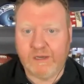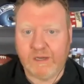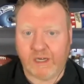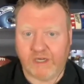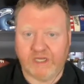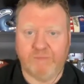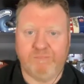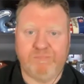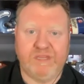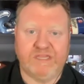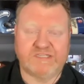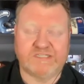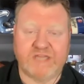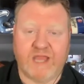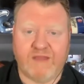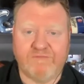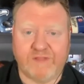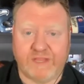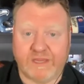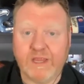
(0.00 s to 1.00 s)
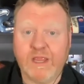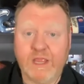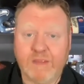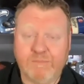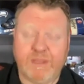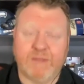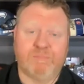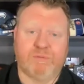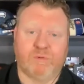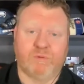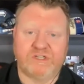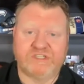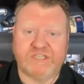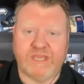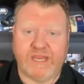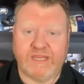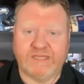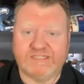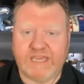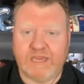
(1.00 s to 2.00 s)
Are you pissed off? Like people were
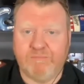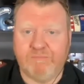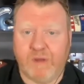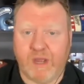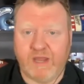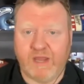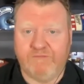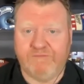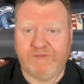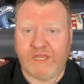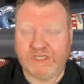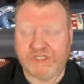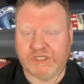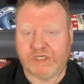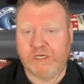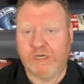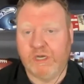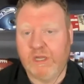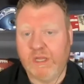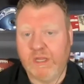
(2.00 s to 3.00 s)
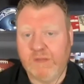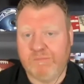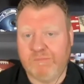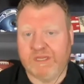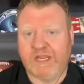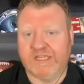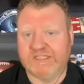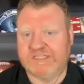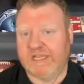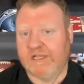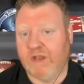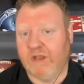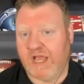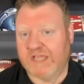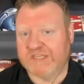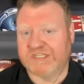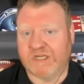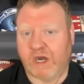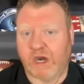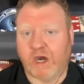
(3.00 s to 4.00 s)
saying St. Bonaventure, because they
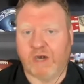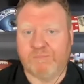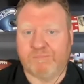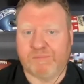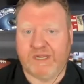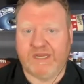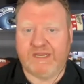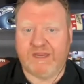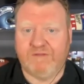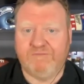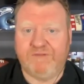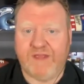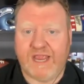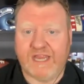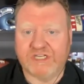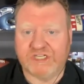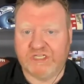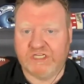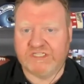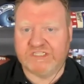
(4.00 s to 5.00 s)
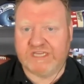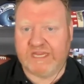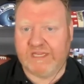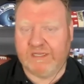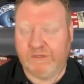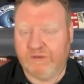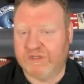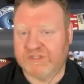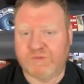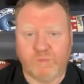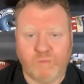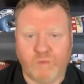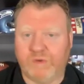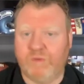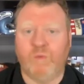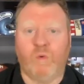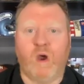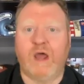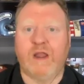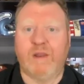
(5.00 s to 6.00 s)
lost in a heartbreaking fashion to St. Louis,
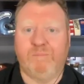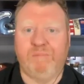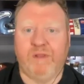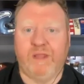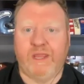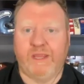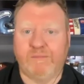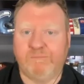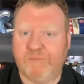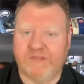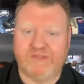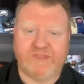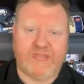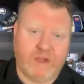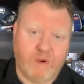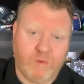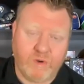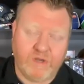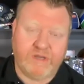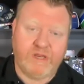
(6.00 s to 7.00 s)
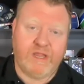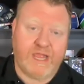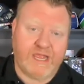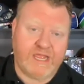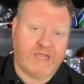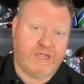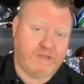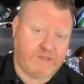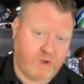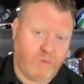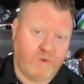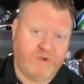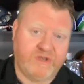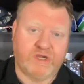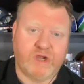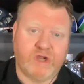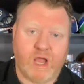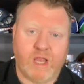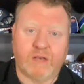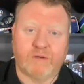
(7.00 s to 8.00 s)
wouldn't want to play, but they go
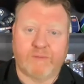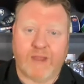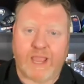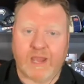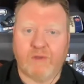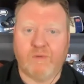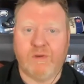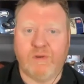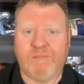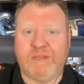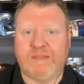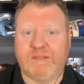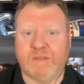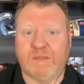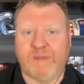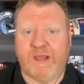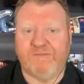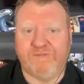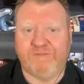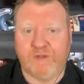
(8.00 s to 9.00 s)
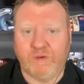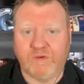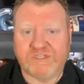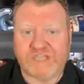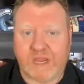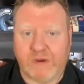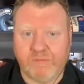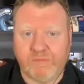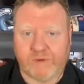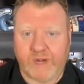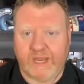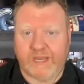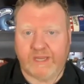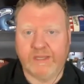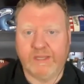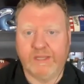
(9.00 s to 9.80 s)
into Colorado and beat the Buffaloes outright.